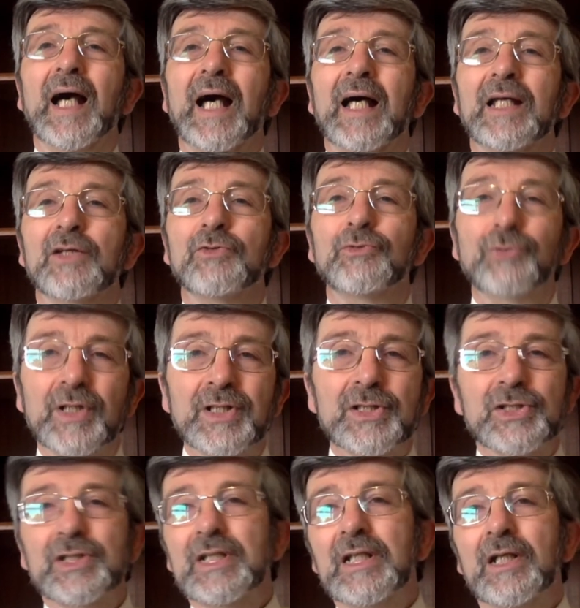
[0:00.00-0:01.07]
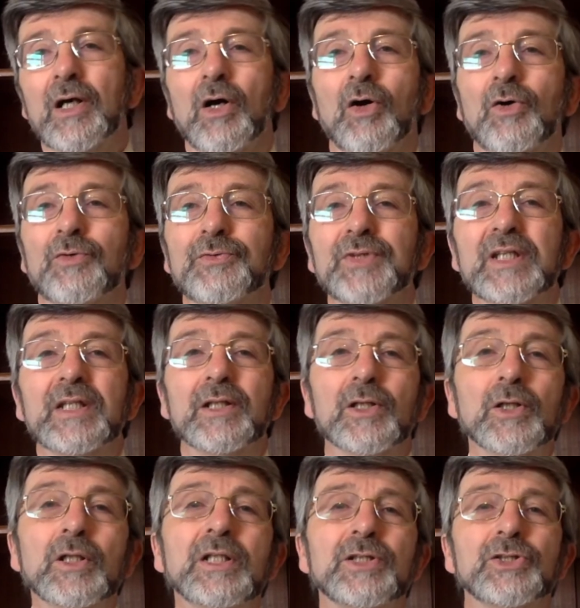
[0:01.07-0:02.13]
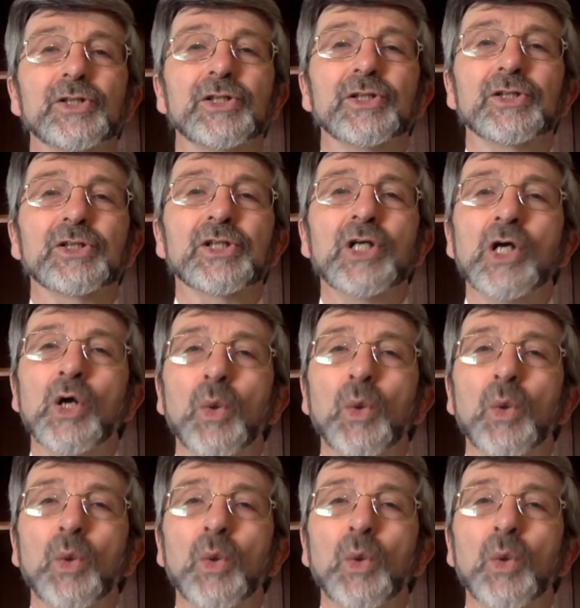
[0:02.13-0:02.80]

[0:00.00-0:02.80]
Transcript: and functioning of the early church,